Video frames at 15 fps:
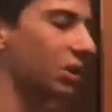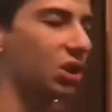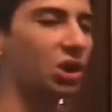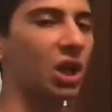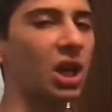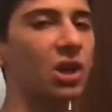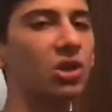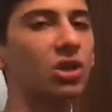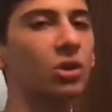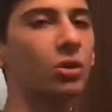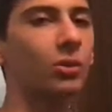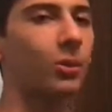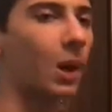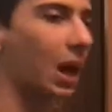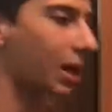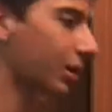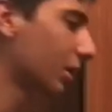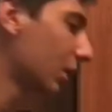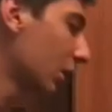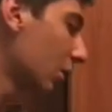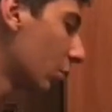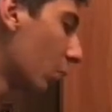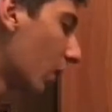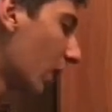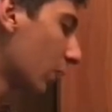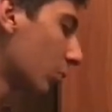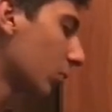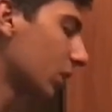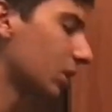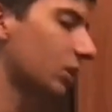be changed while
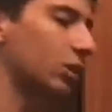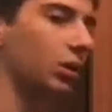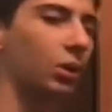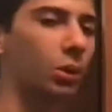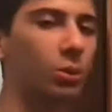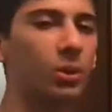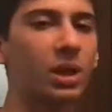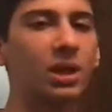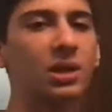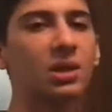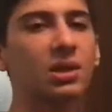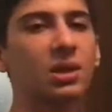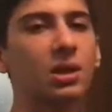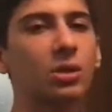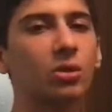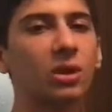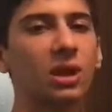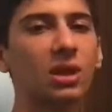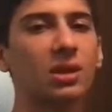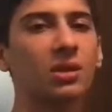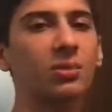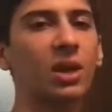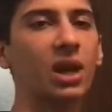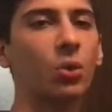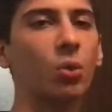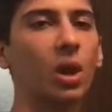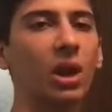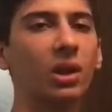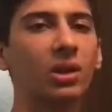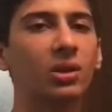y will always increase by
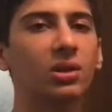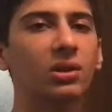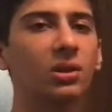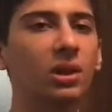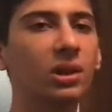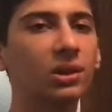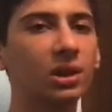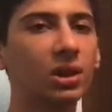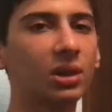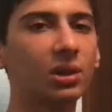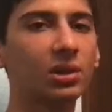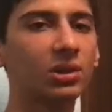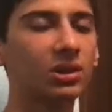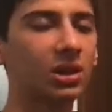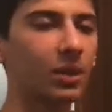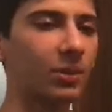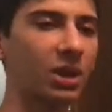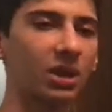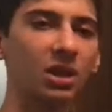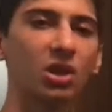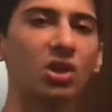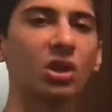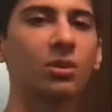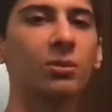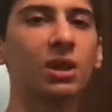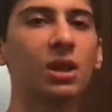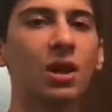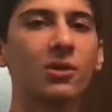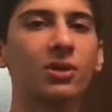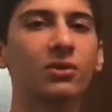1 until some condition
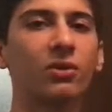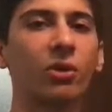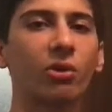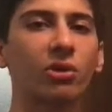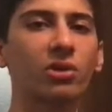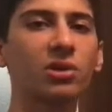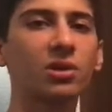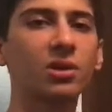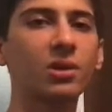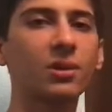becomes false.